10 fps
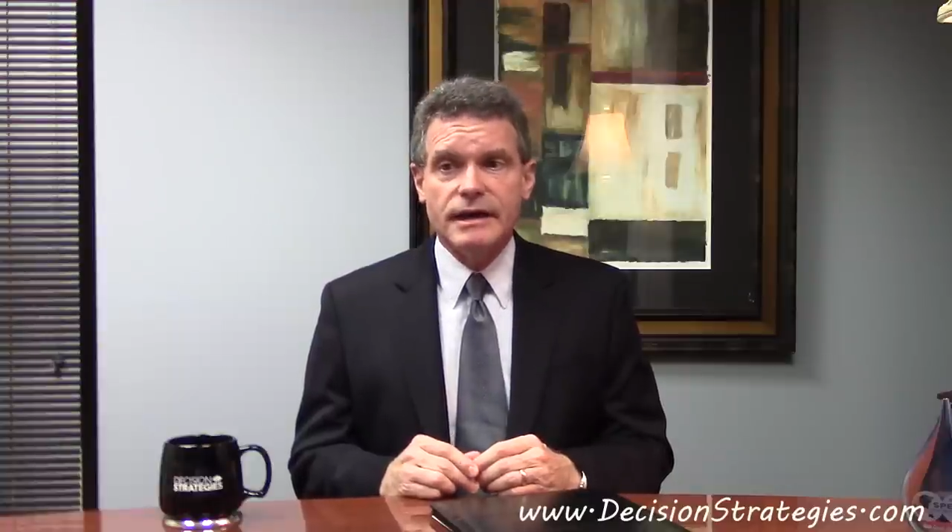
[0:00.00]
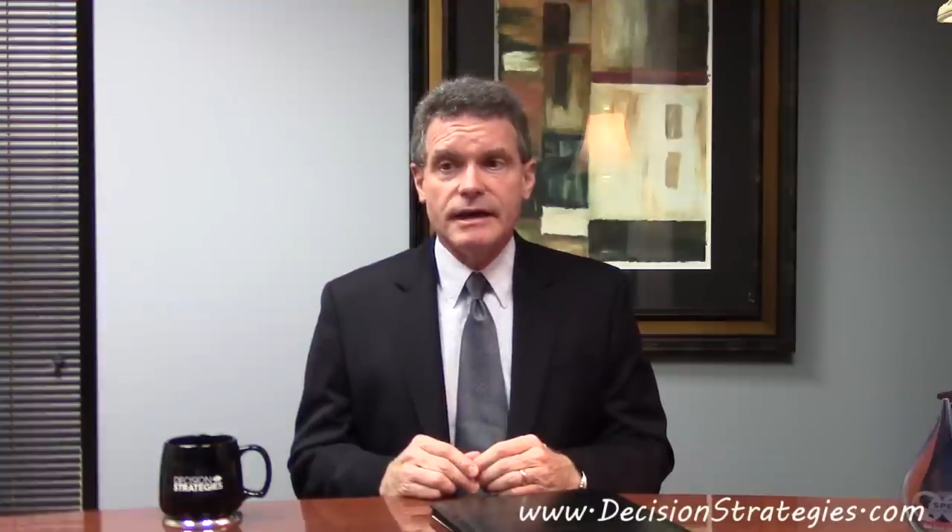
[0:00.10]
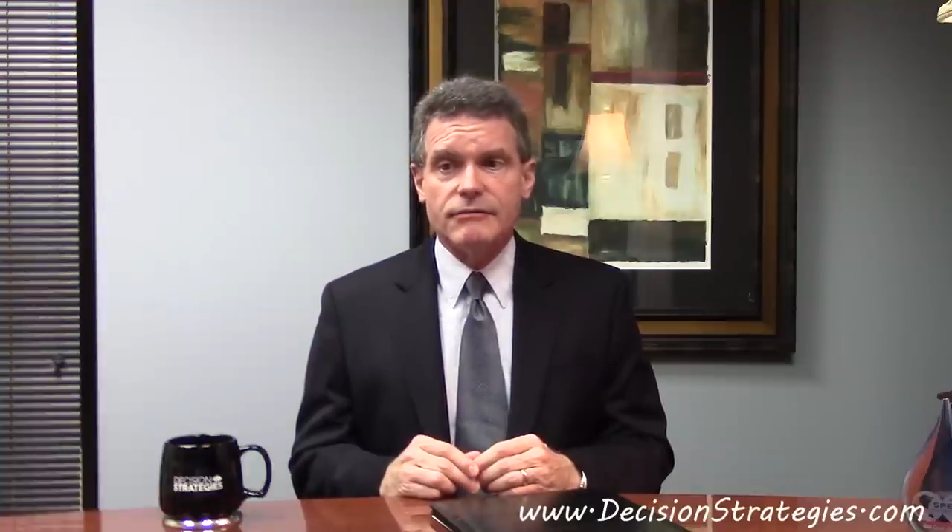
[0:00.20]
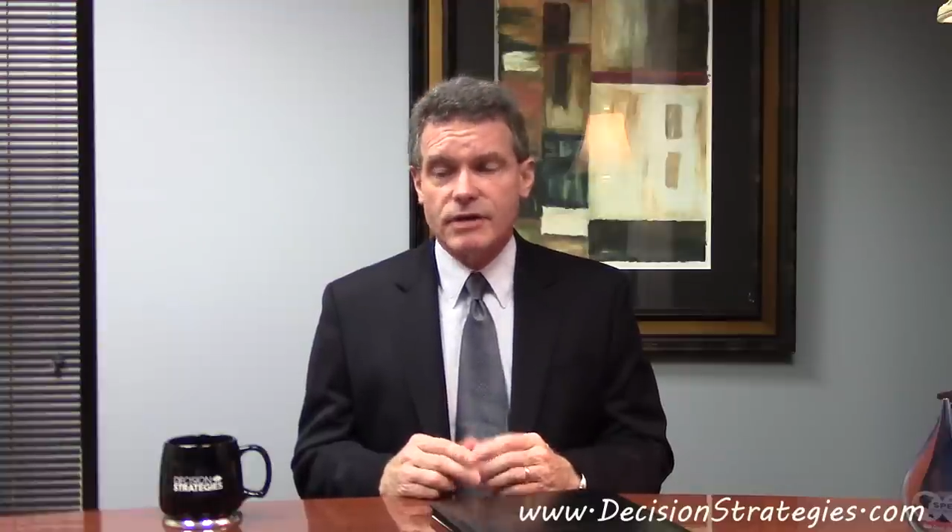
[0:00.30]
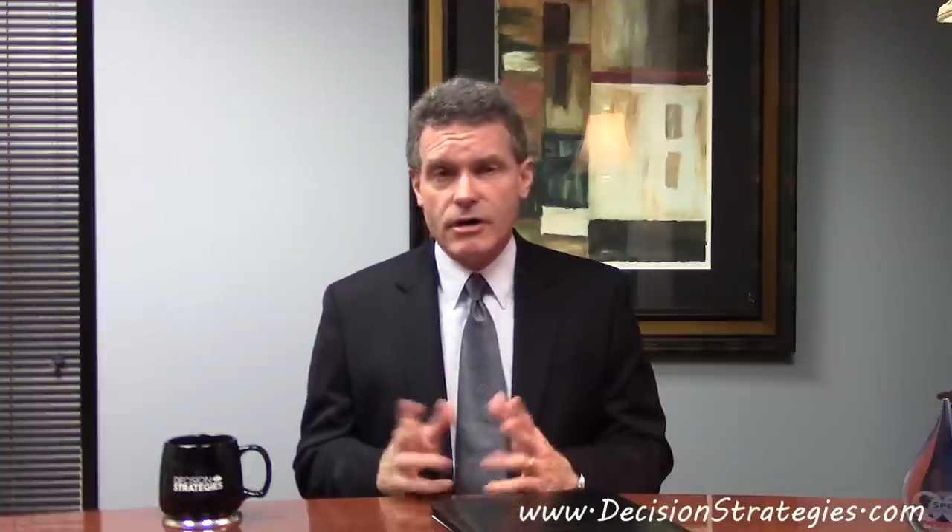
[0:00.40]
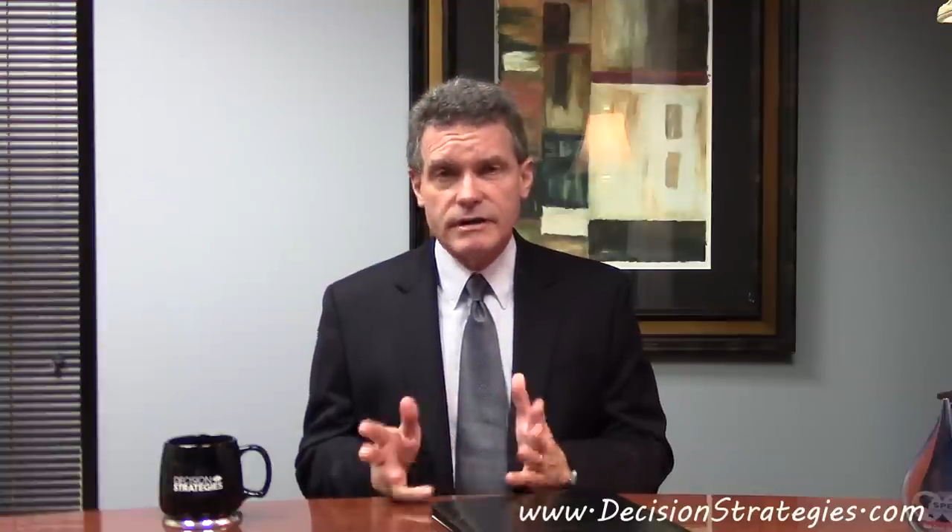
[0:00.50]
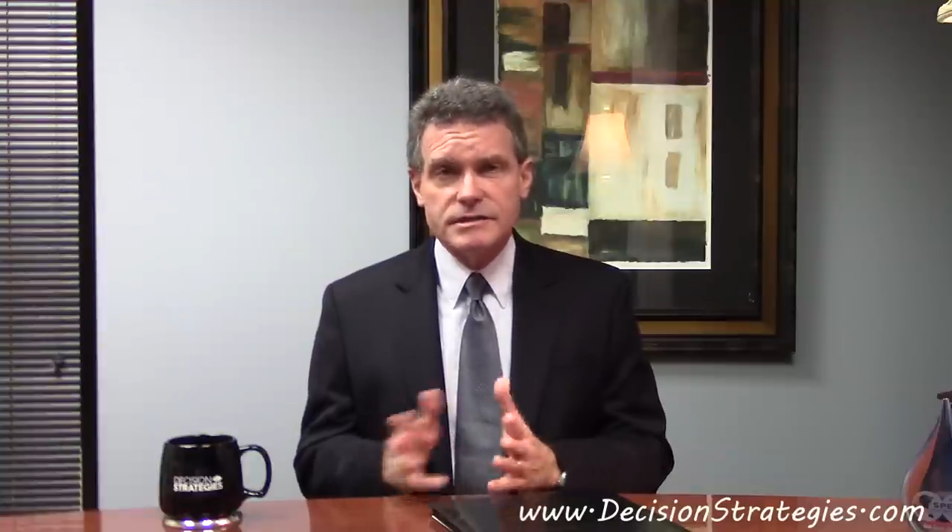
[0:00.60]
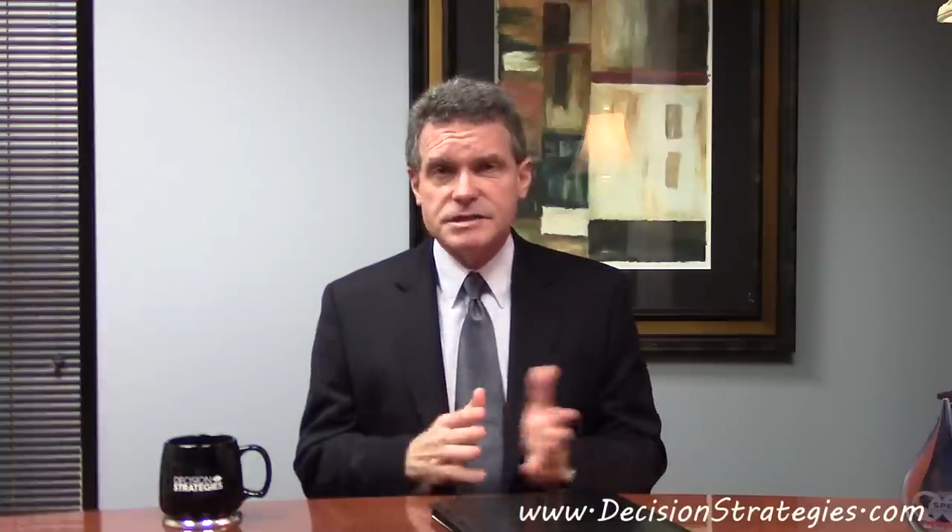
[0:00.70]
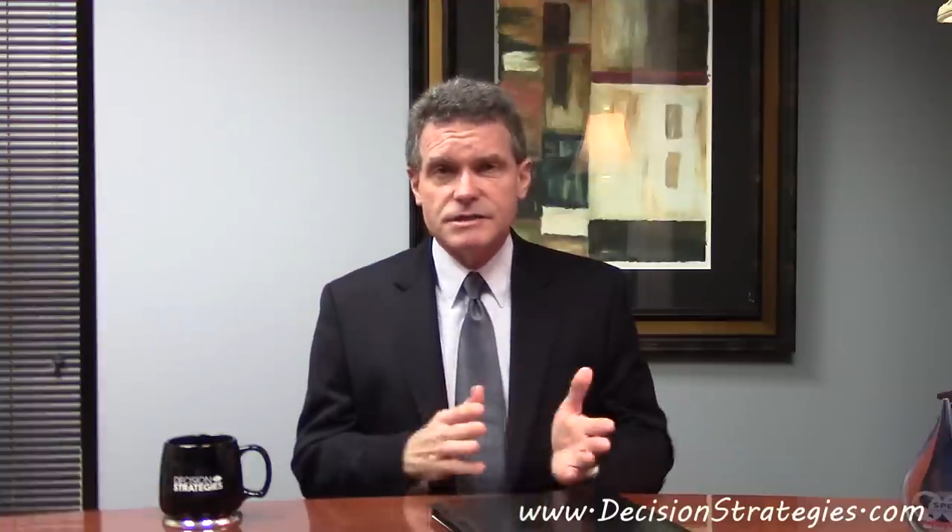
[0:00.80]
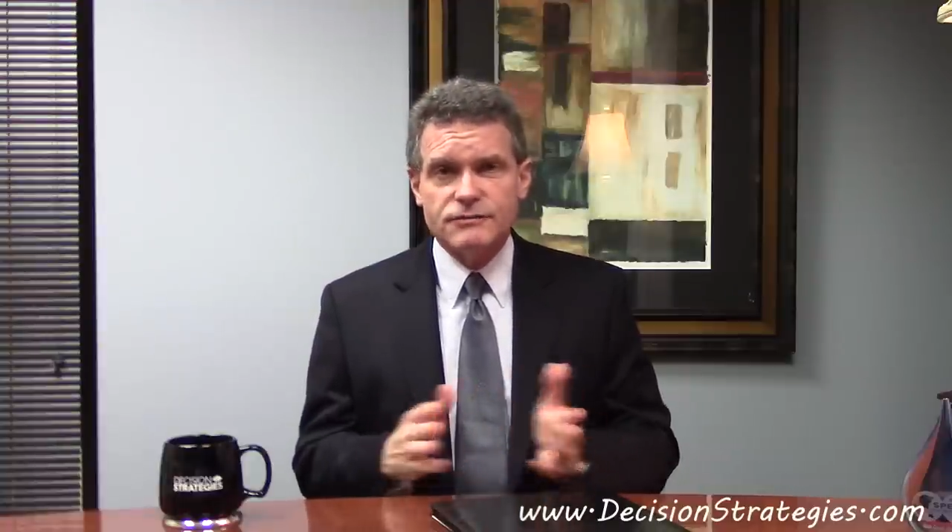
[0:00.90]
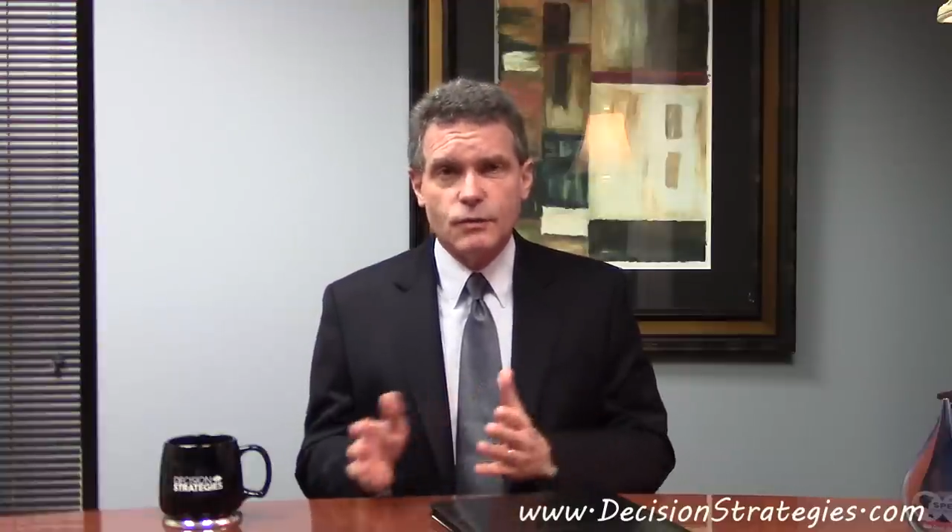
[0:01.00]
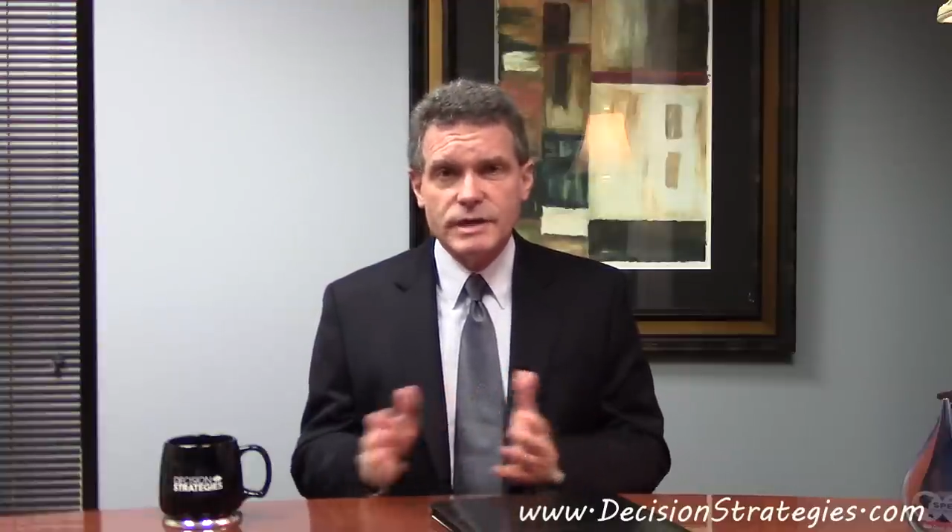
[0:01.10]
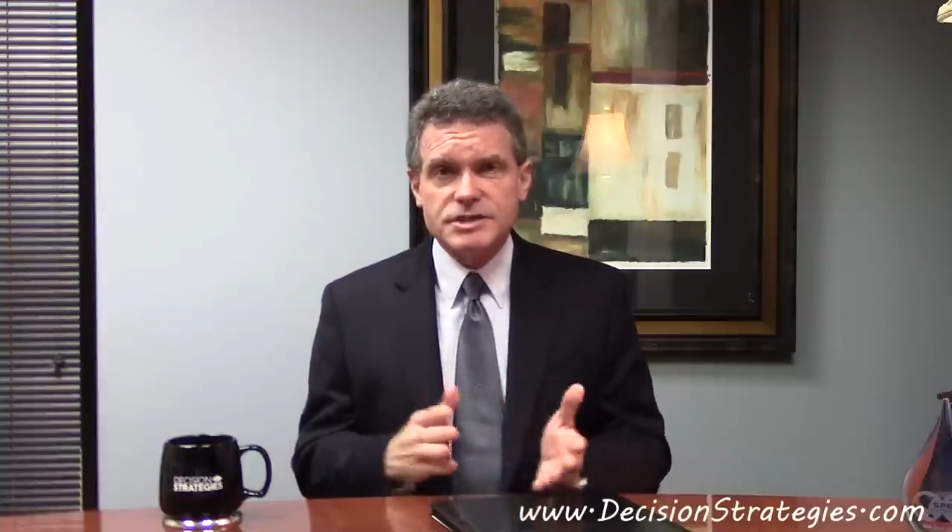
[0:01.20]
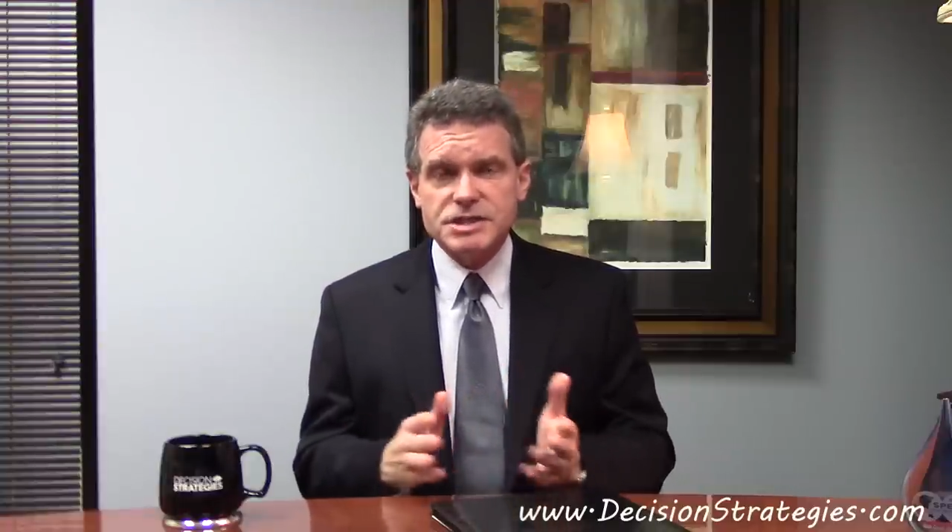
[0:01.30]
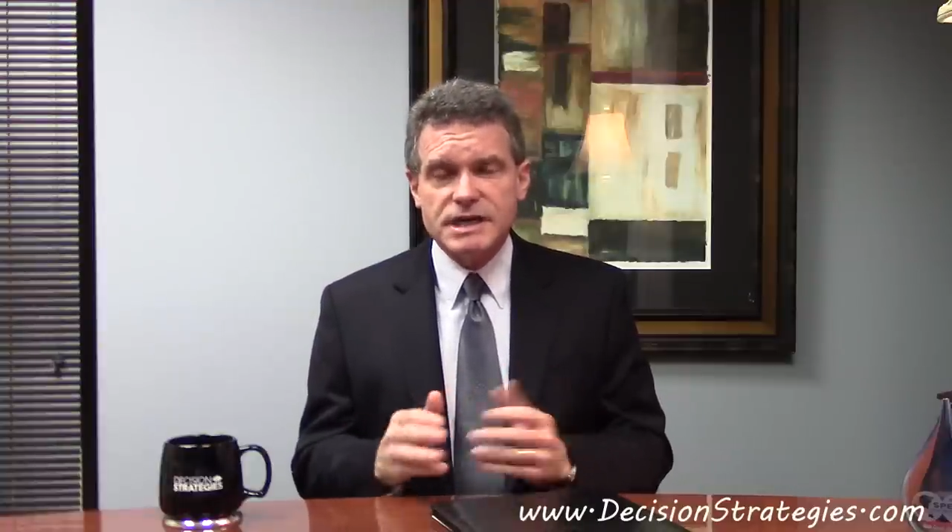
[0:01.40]
And regardless of
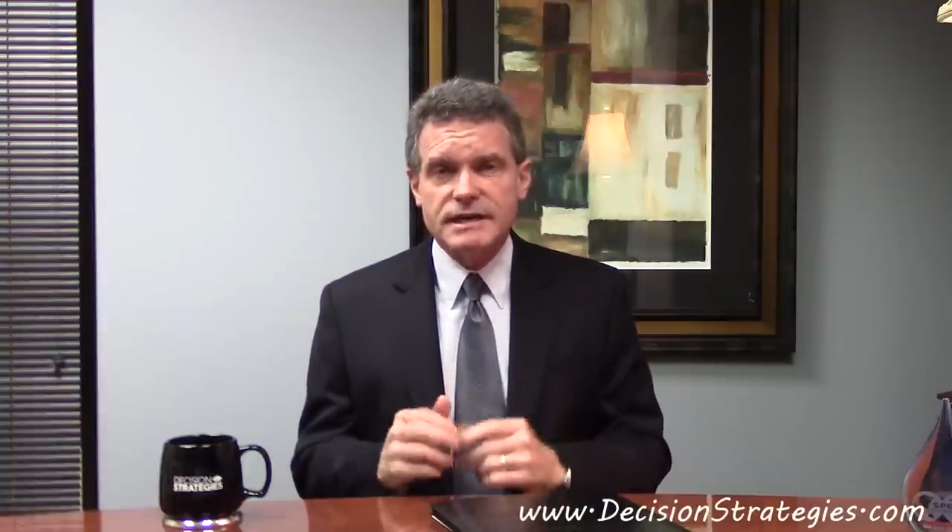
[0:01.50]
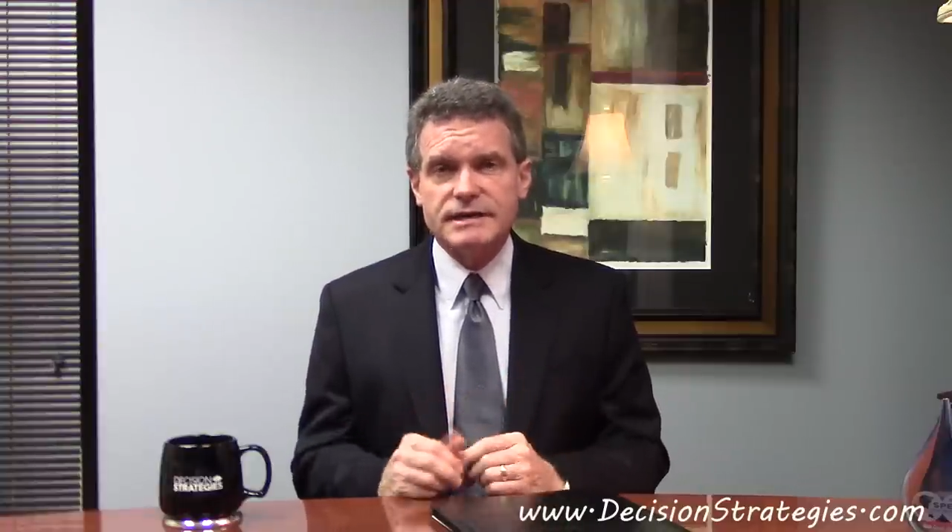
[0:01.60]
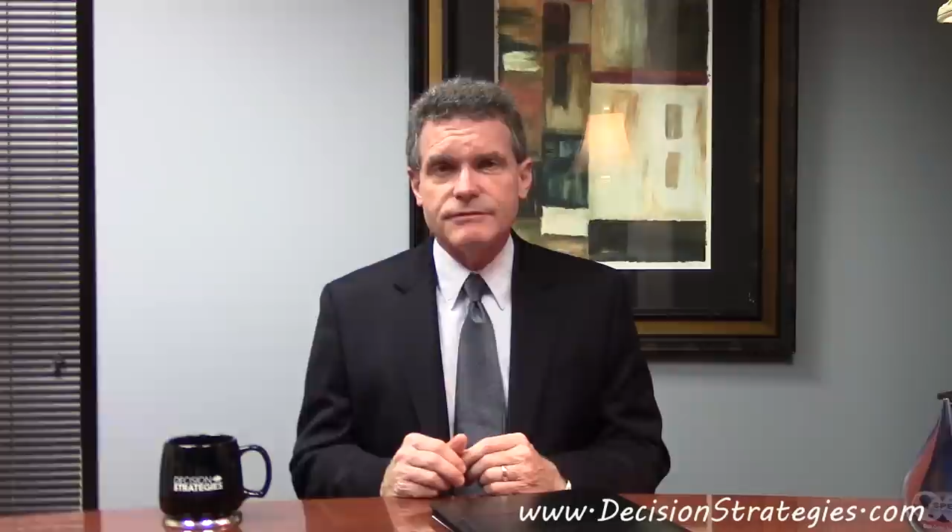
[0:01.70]
which side